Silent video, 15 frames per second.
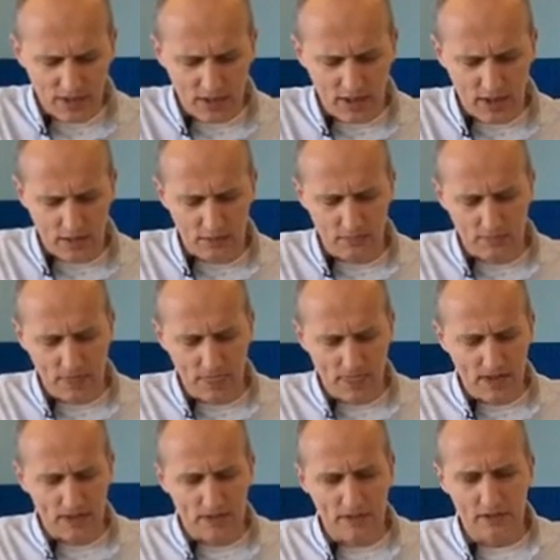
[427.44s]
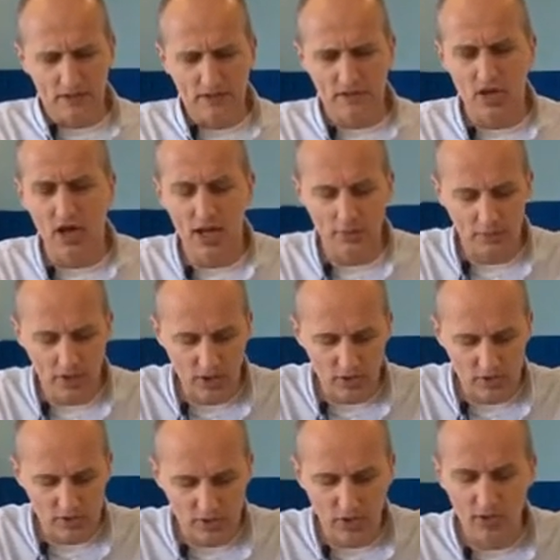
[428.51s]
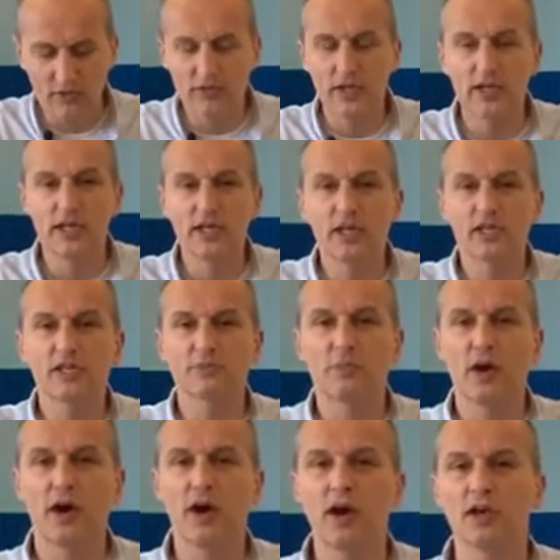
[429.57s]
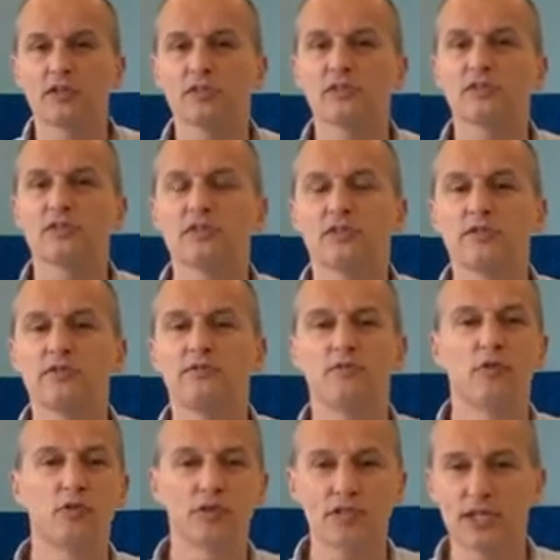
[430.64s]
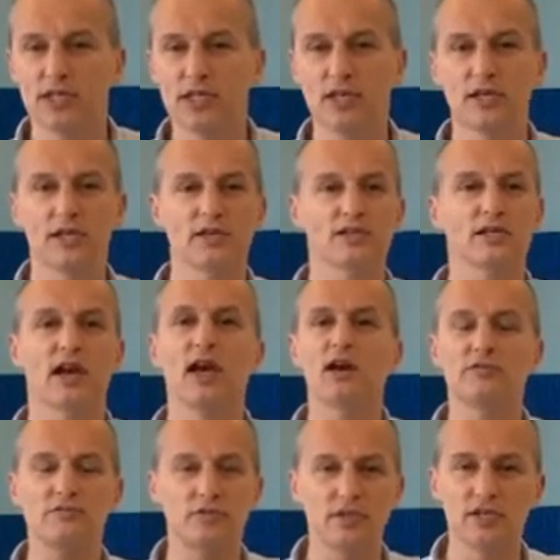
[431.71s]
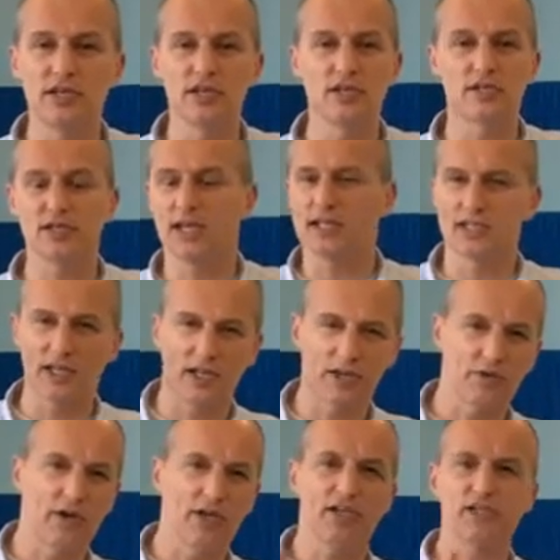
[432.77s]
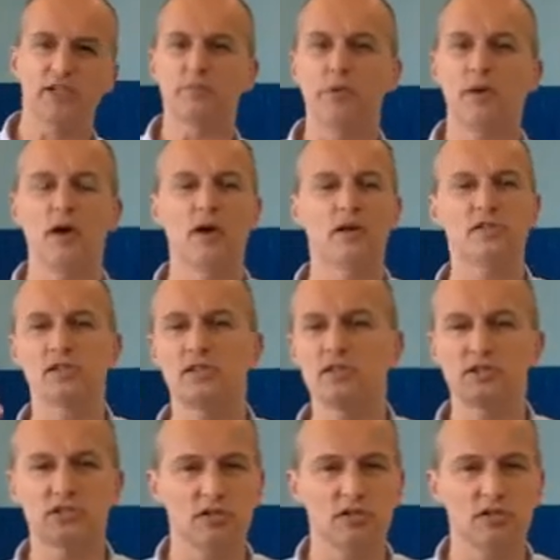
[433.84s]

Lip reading: Time goes on, the years pass, 40 years, 100 years, that generation passes,